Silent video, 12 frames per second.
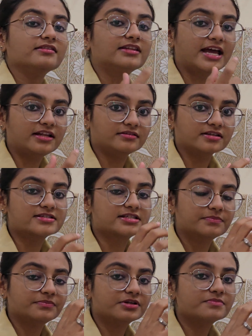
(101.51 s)
then the
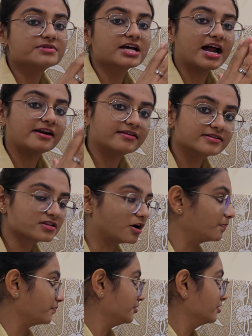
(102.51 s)
symptoms are
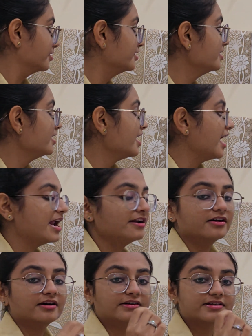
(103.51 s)
disappeared
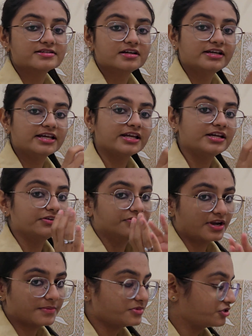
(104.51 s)
and resulting in
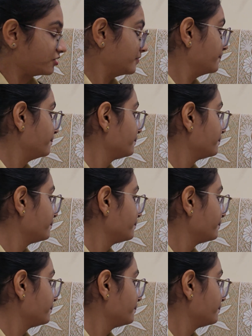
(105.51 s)
remission.